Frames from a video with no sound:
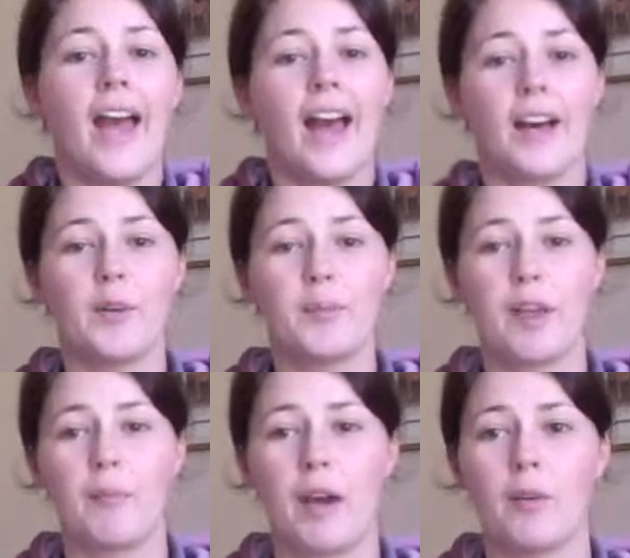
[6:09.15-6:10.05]
help
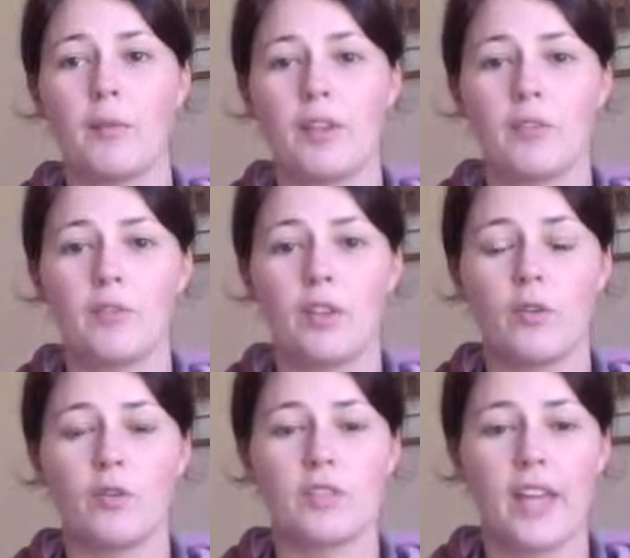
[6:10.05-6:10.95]
them out with all the
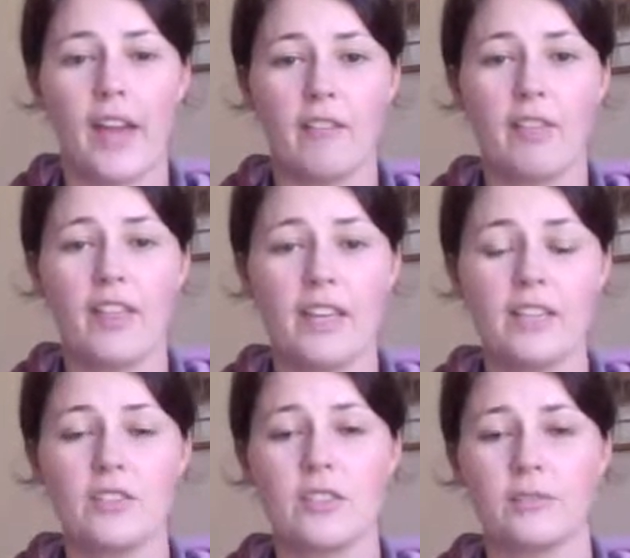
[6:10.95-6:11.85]
horse care and
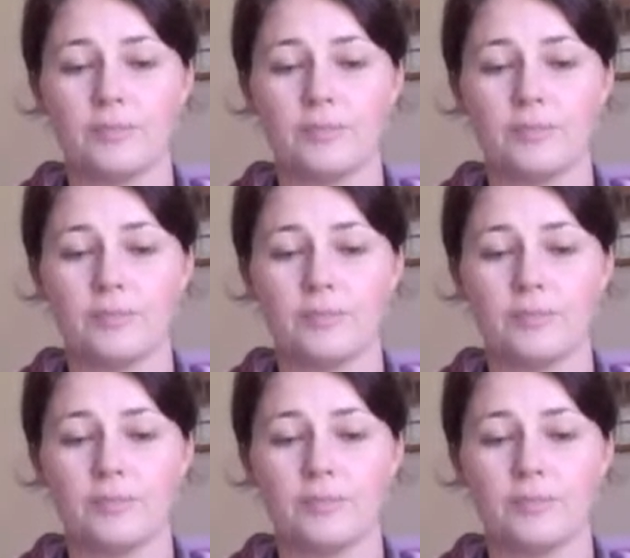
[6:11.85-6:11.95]
things.